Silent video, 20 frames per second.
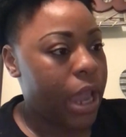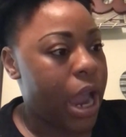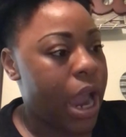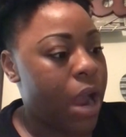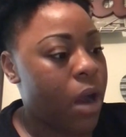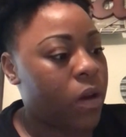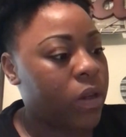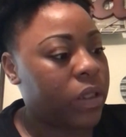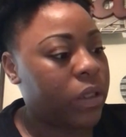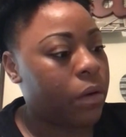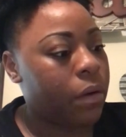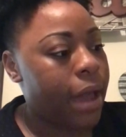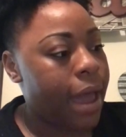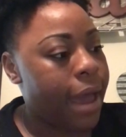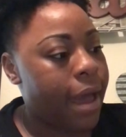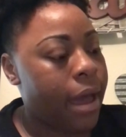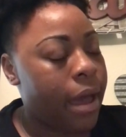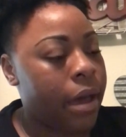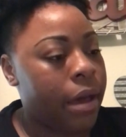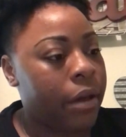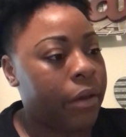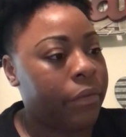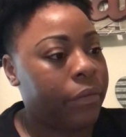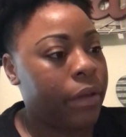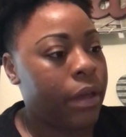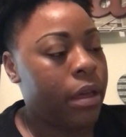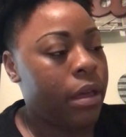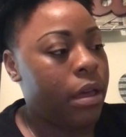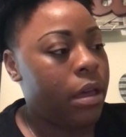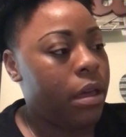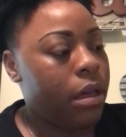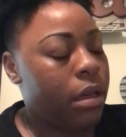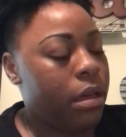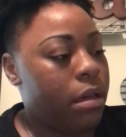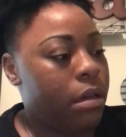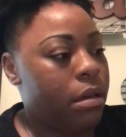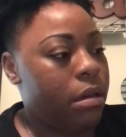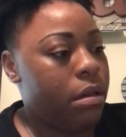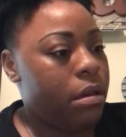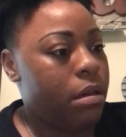I also have
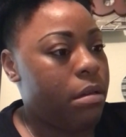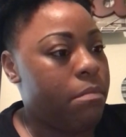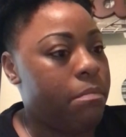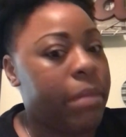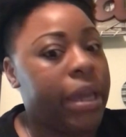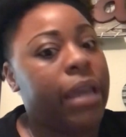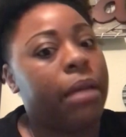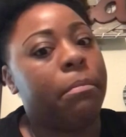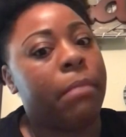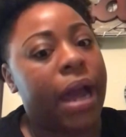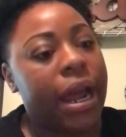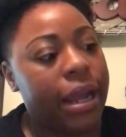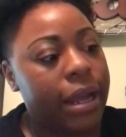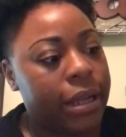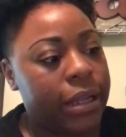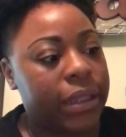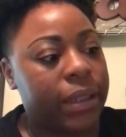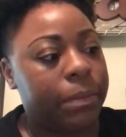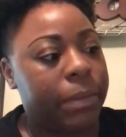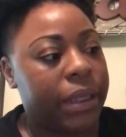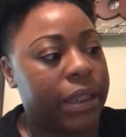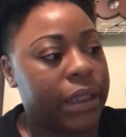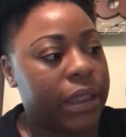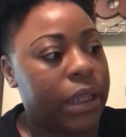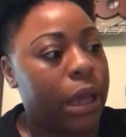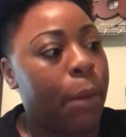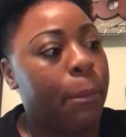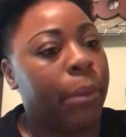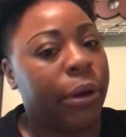me and my husband's